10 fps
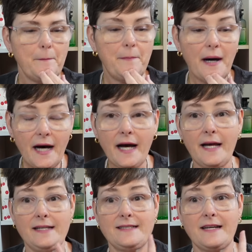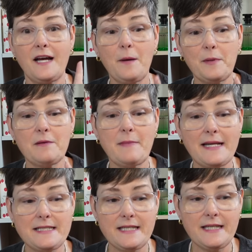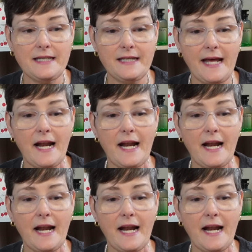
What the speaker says: But a couple of them I did,